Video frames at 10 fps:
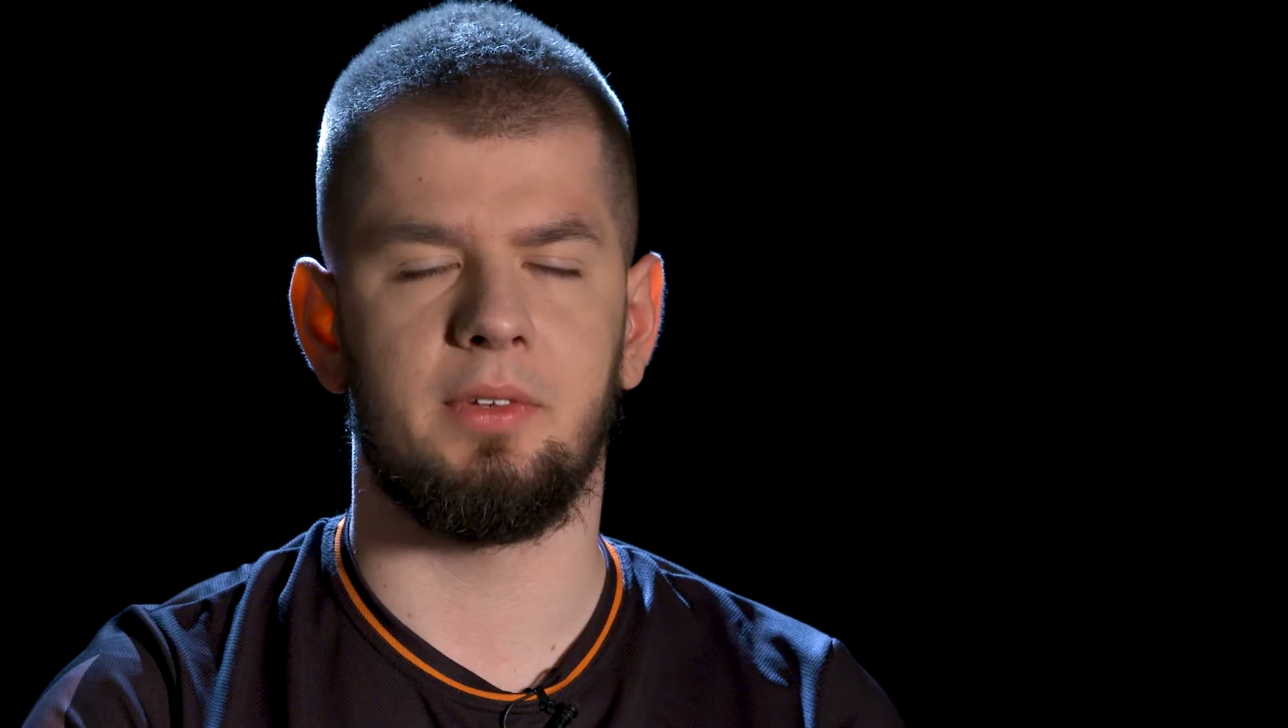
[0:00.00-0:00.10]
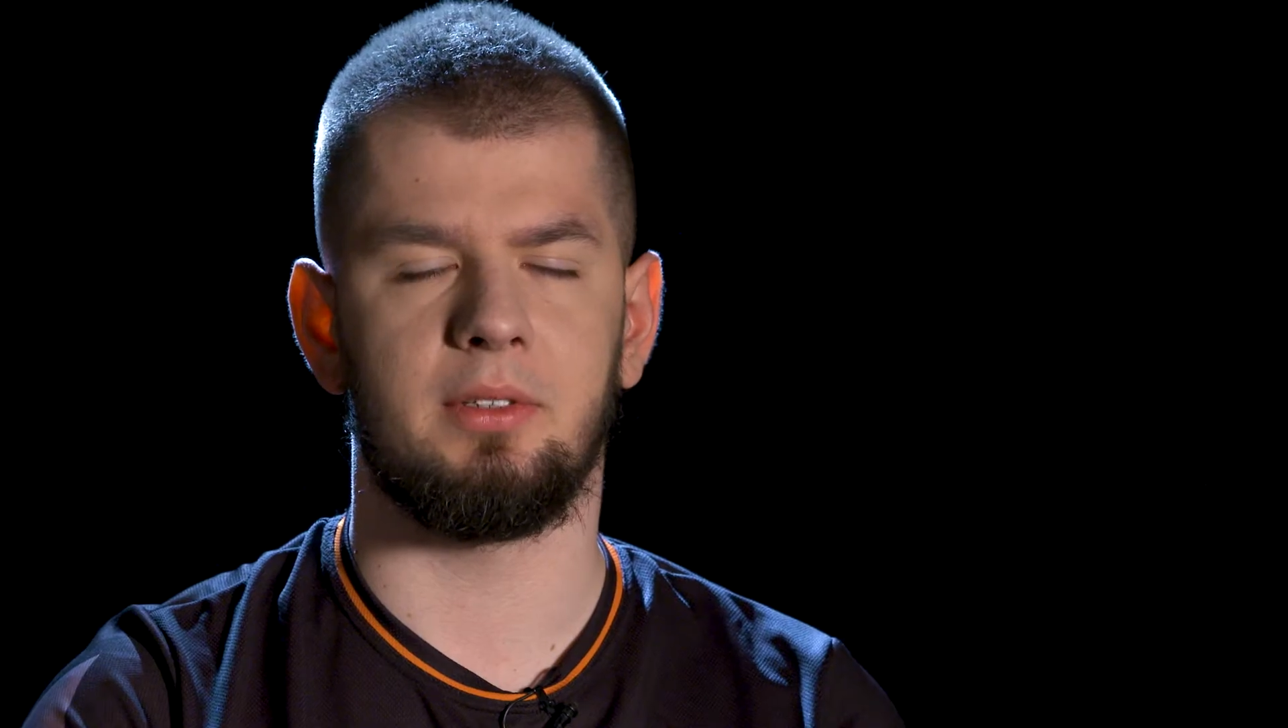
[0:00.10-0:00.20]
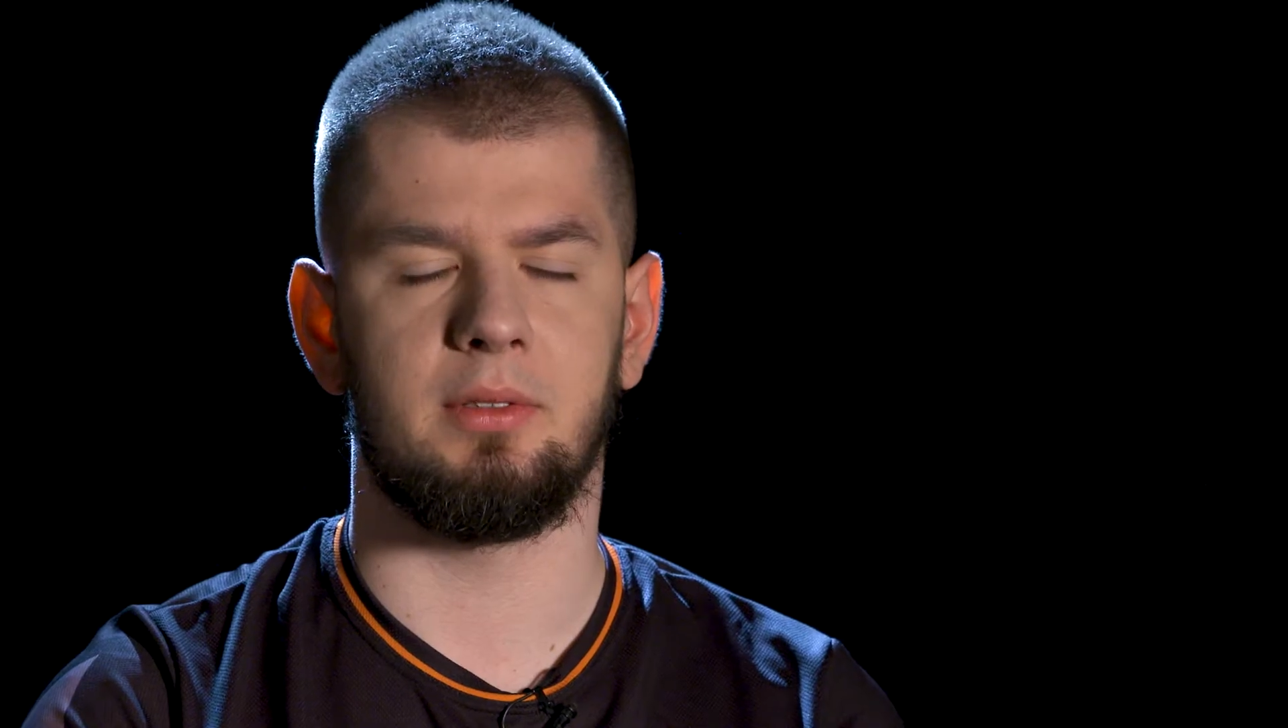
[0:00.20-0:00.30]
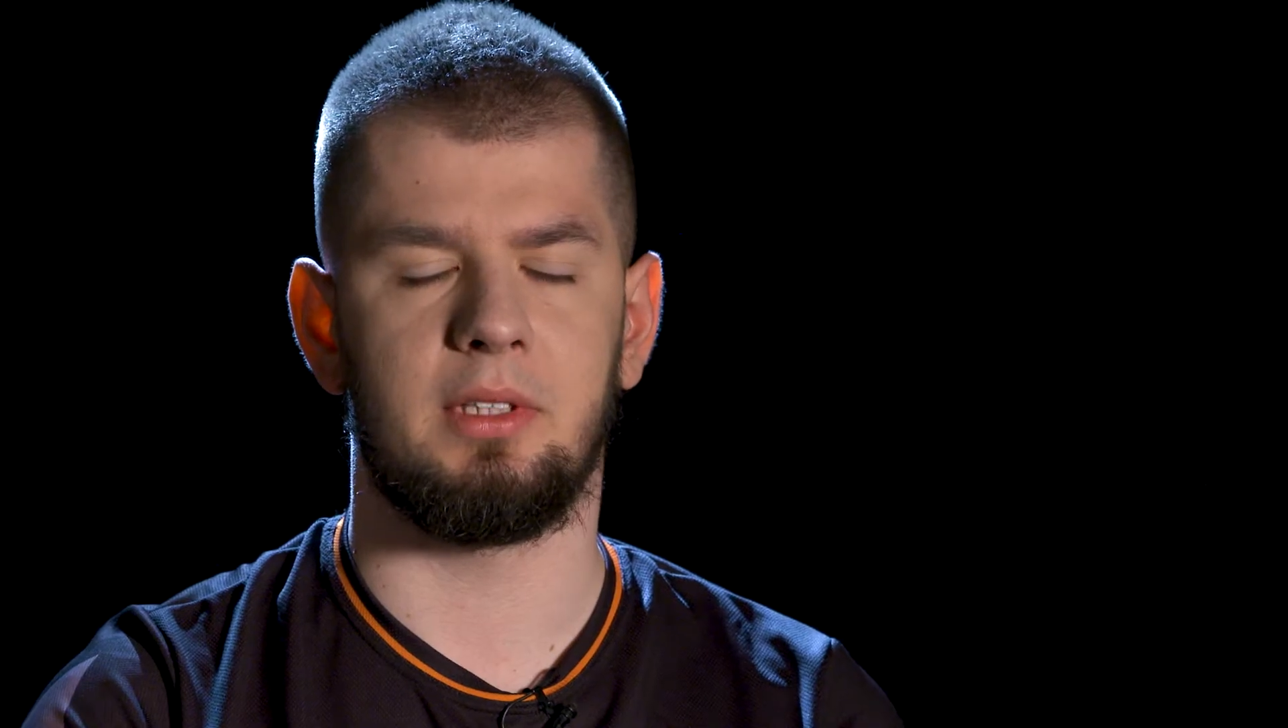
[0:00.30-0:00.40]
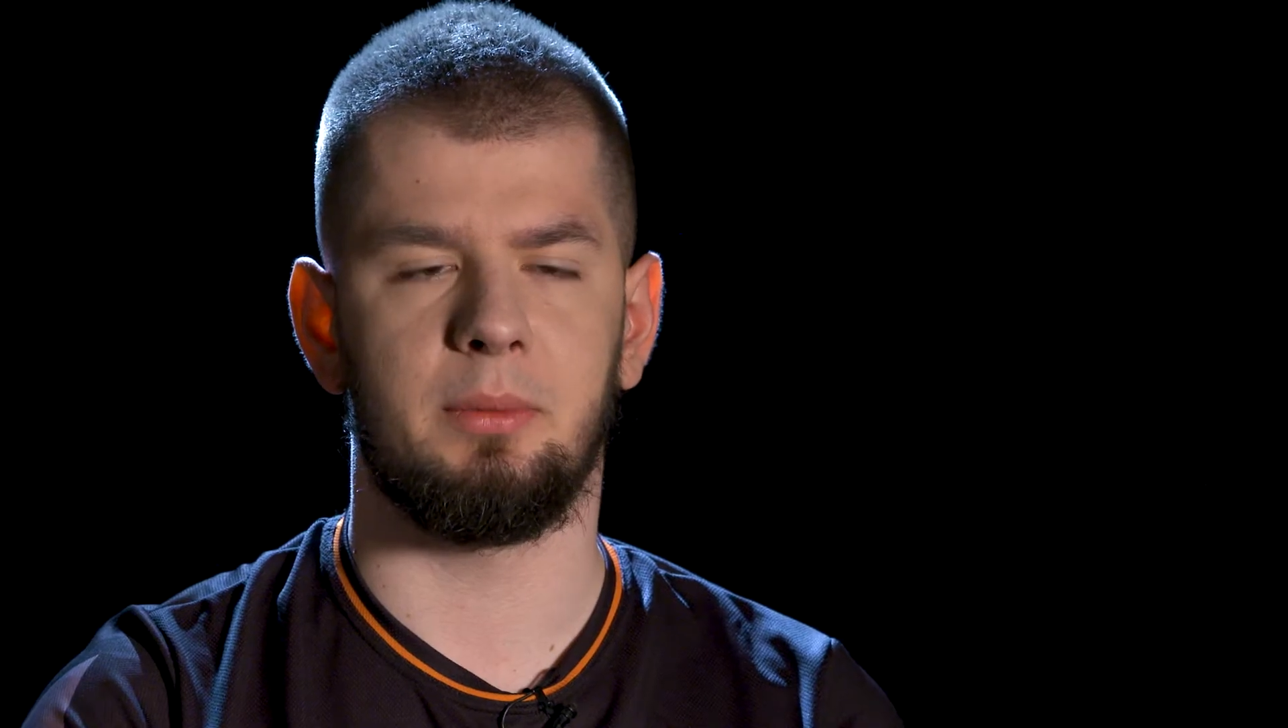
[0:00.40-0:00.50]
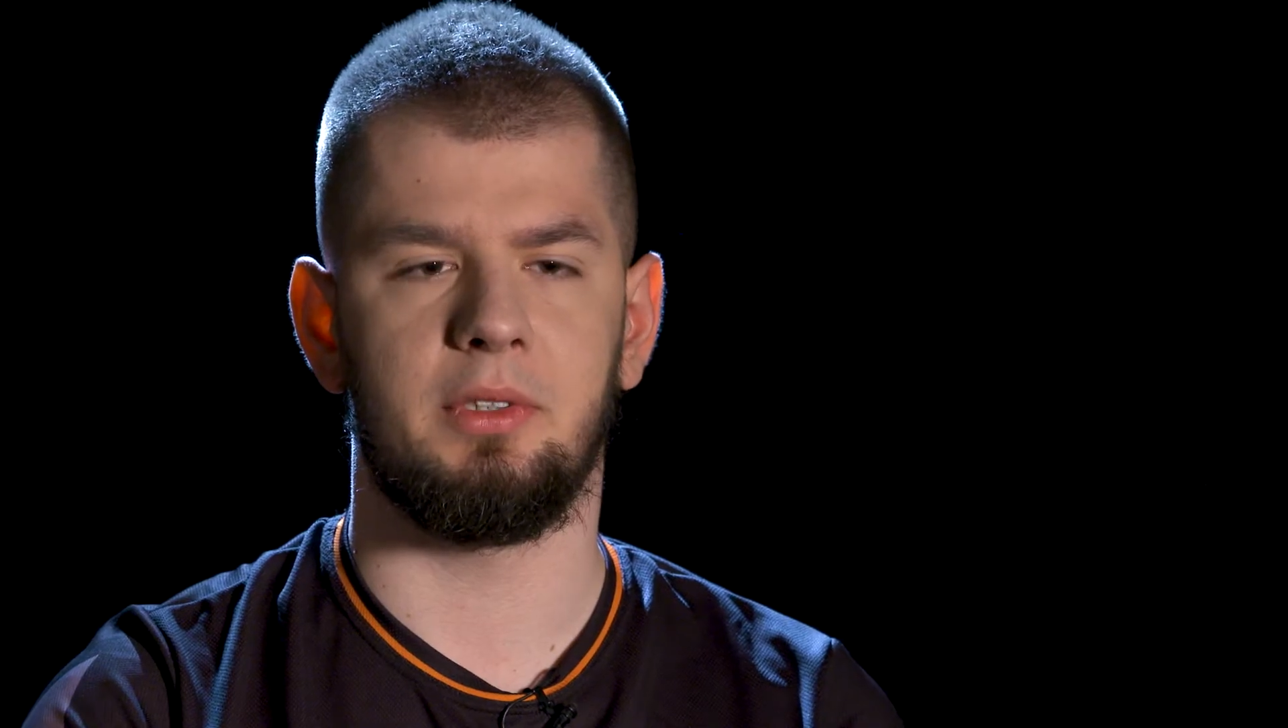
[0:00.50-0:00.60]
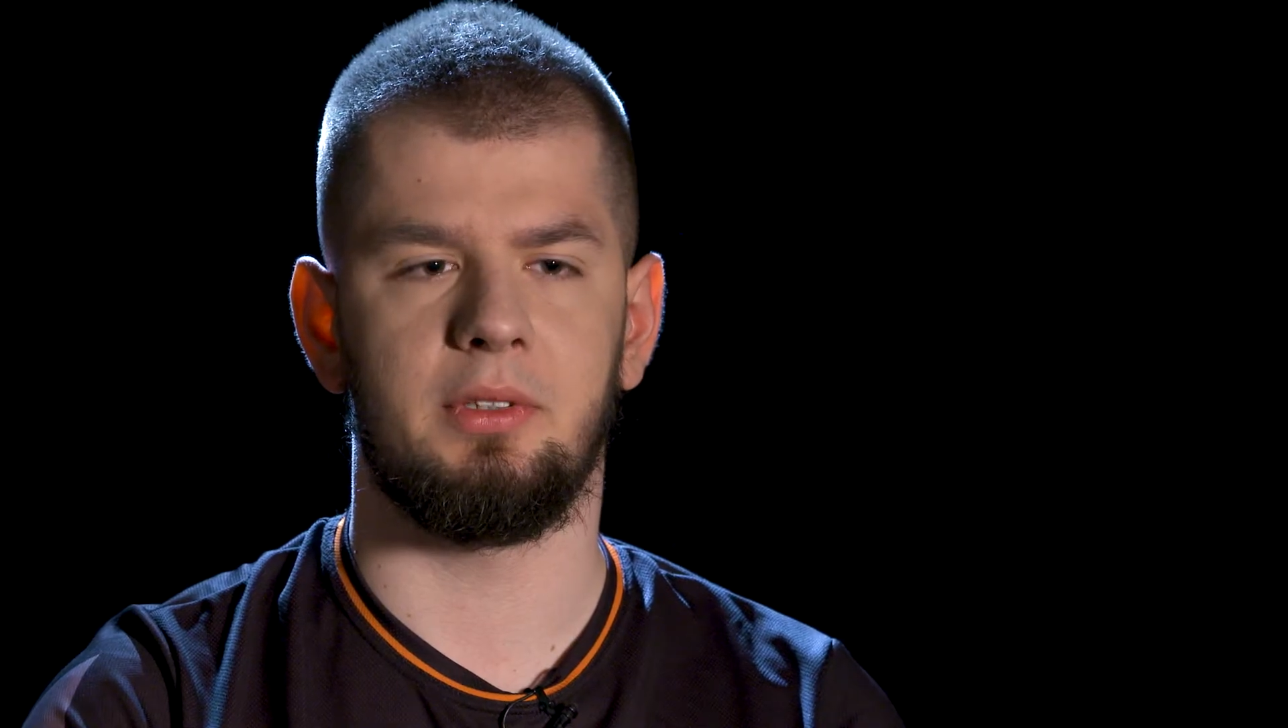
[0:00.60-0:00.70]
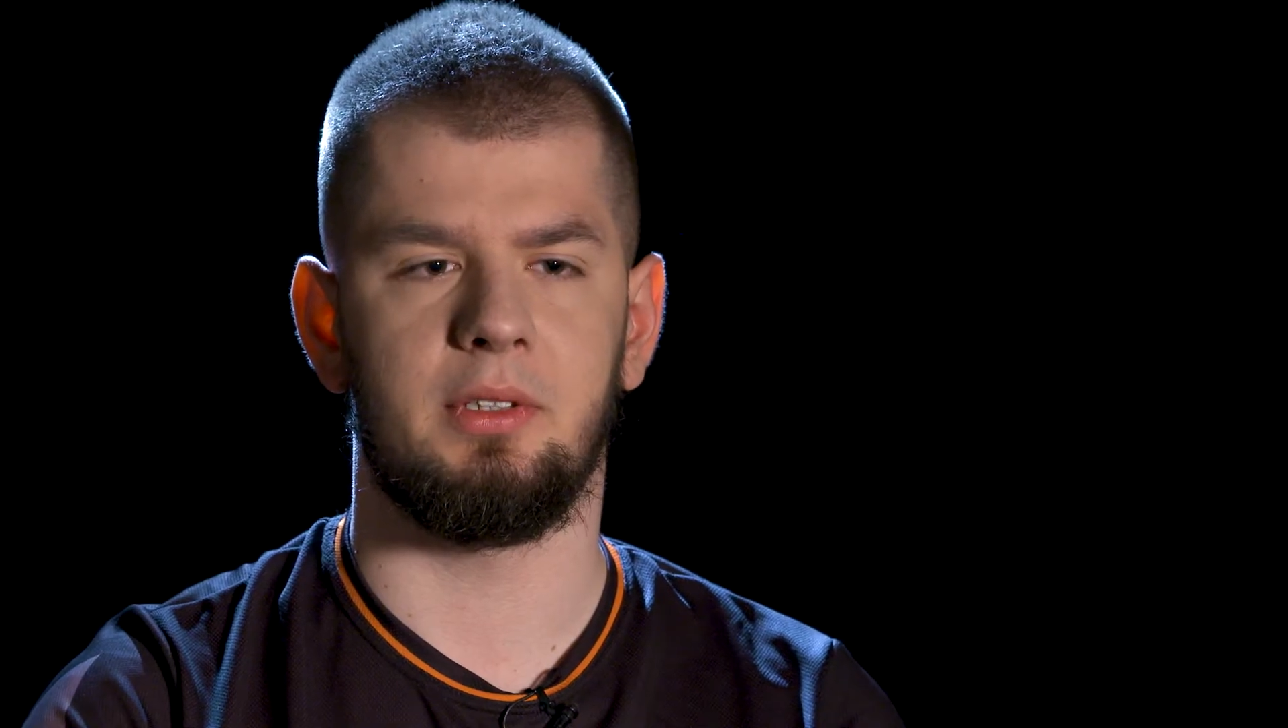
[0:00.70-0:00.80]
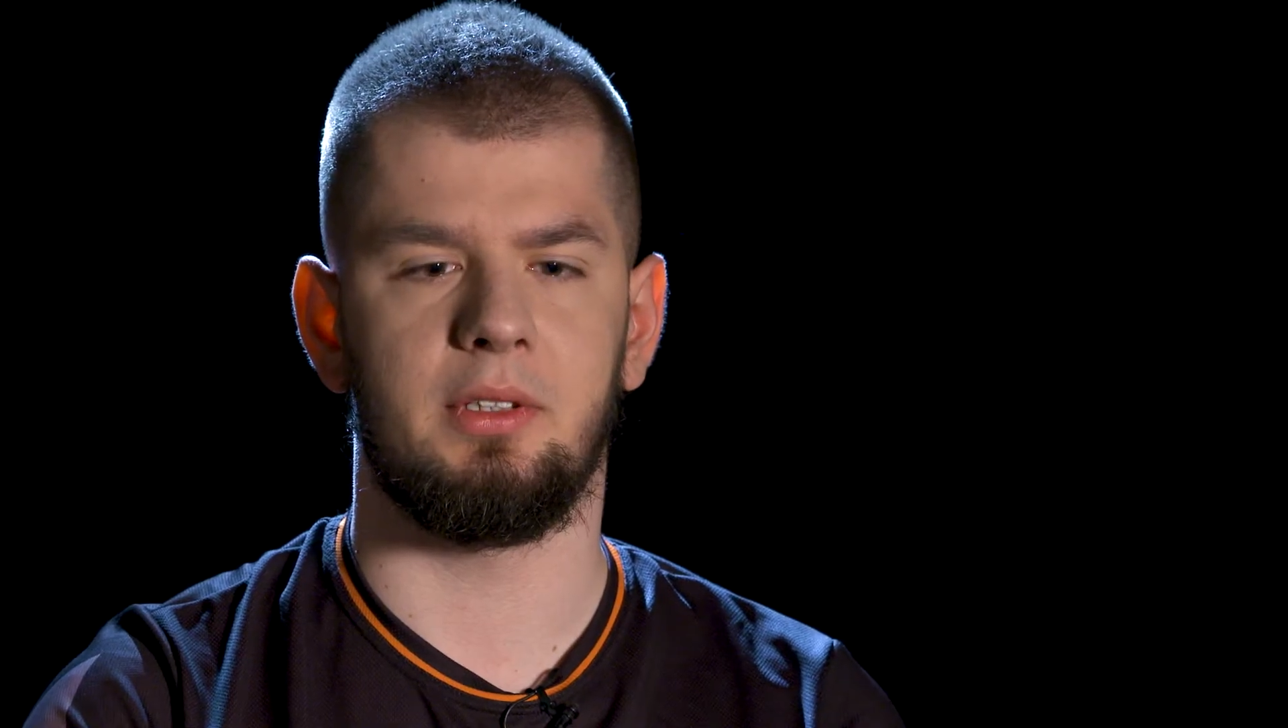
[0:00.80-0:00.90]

versus them in